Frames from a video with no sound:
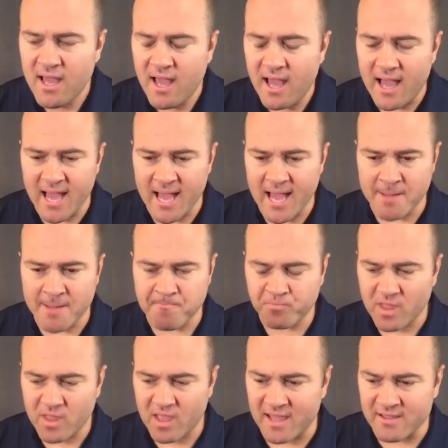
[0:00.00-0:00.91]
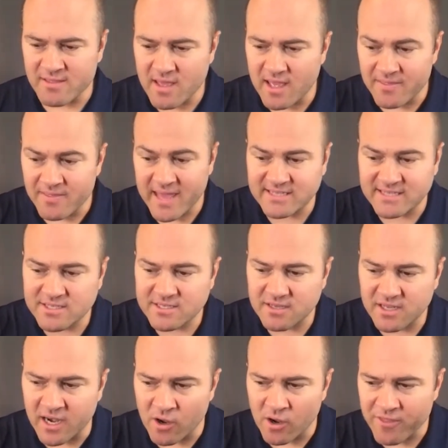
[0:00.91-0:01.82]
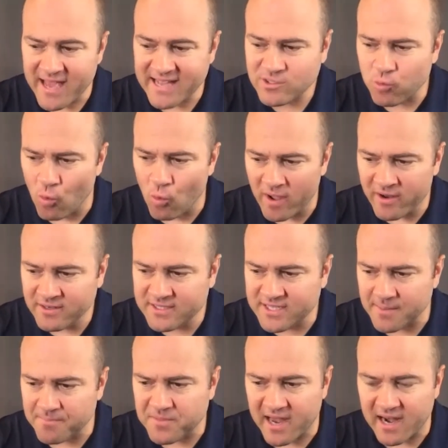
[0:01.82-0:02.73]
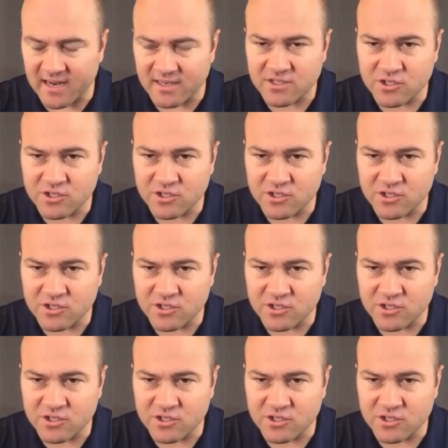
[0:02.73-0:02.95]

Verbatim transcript: Um, and and that's you know that's one tip that I